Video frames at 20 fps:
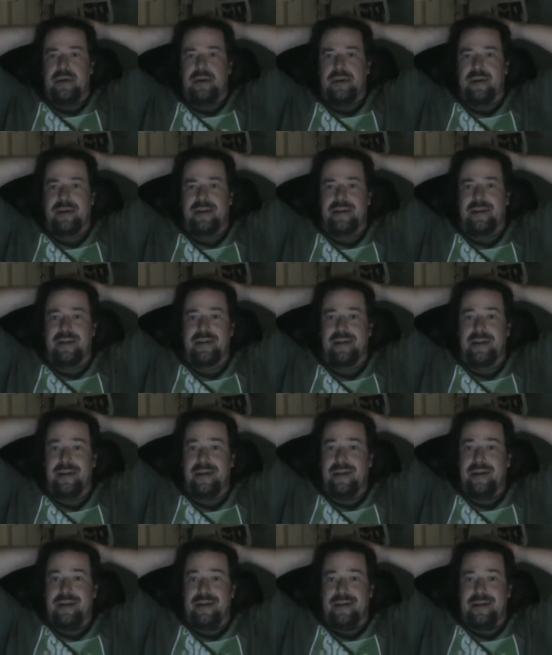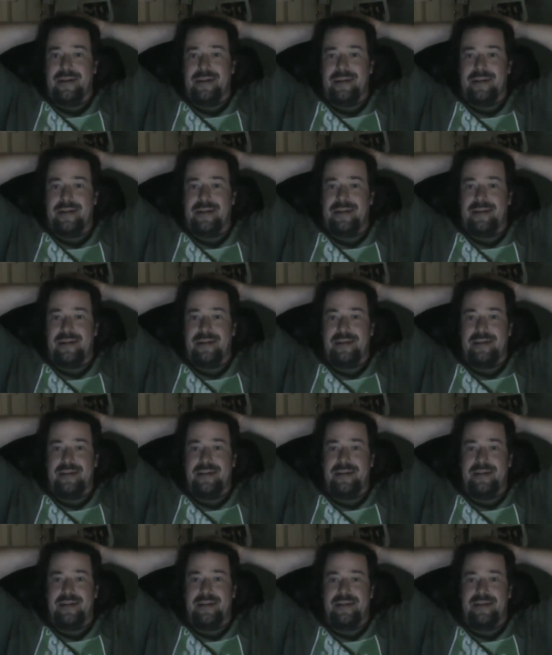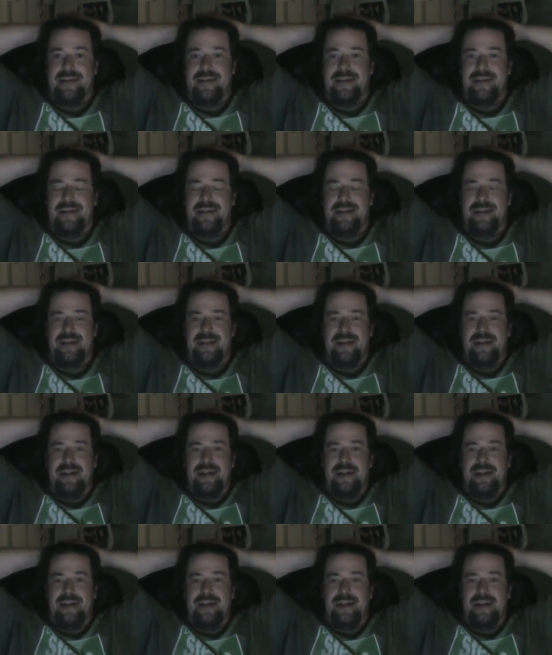(no one is talking)